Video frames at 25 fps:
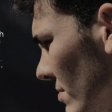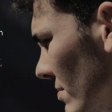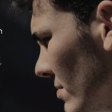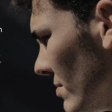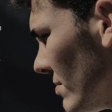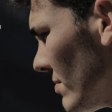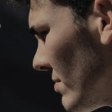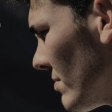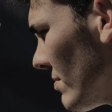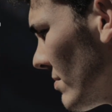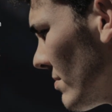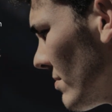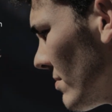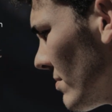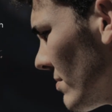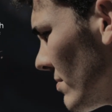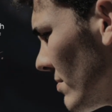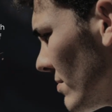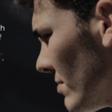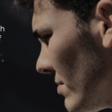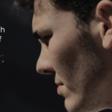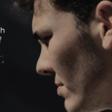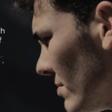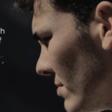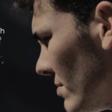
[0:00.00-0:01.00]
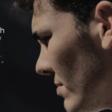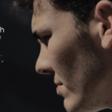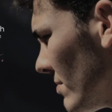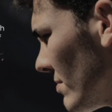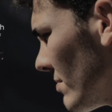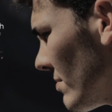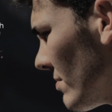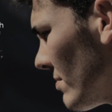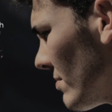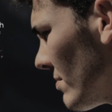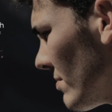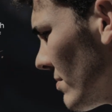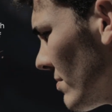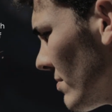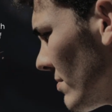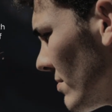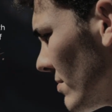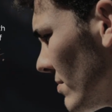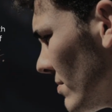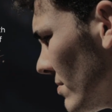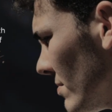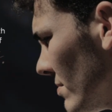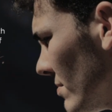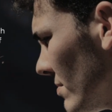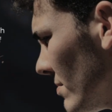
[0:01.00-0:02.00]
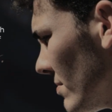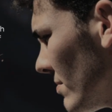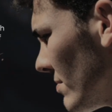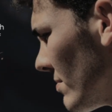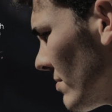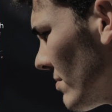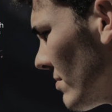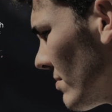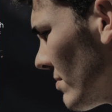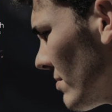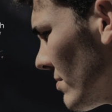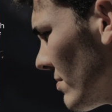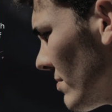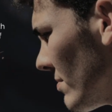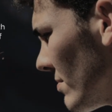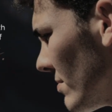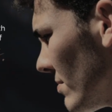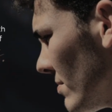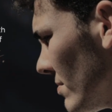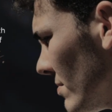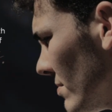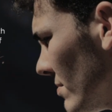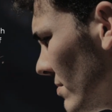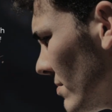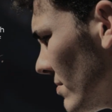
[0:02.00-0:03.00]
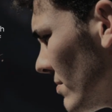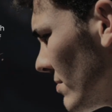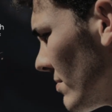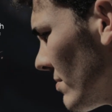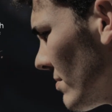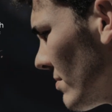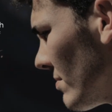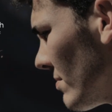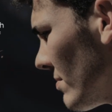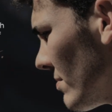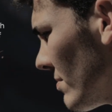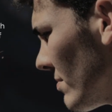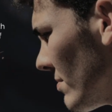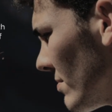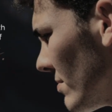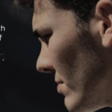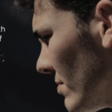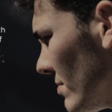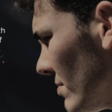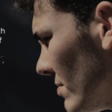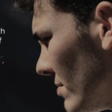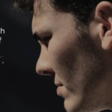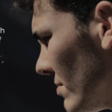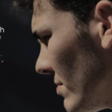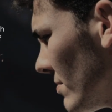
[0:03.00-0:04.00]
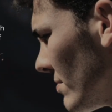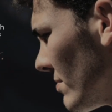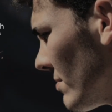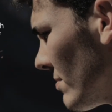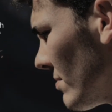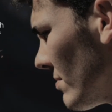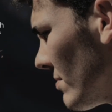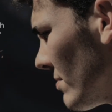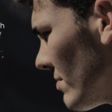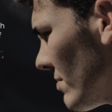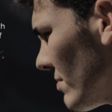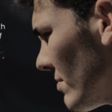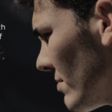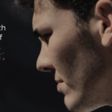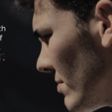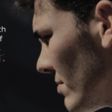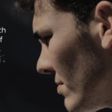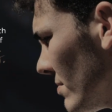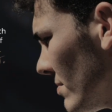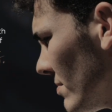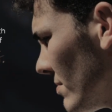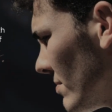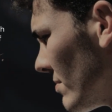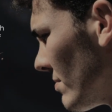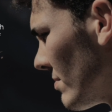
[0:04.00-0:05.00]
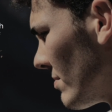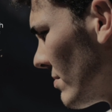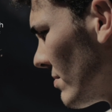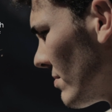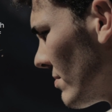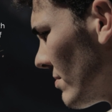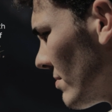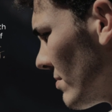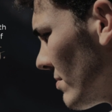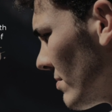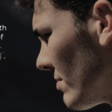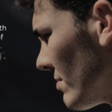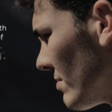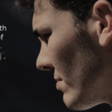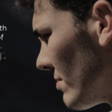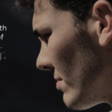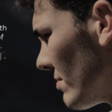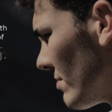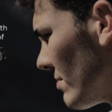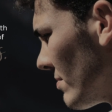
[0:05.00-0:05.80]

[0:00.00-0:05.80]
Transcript: And most generators on our planet right now are operating from a frequency of